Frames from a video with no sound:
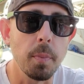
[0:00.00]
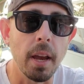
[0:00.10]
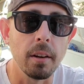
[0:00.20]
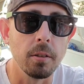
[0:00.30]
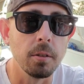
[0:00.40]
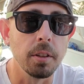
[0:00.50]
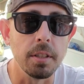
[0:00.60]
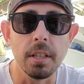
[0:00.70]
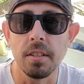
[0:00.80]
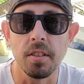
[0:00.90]
panel, the
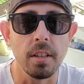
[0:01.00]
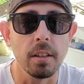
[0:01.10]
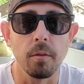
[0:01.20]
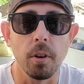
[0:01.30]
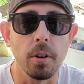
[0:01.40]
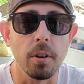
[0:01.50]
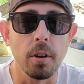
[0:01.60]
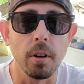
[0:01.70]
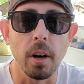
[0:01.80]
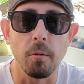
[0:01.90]
DC inverter.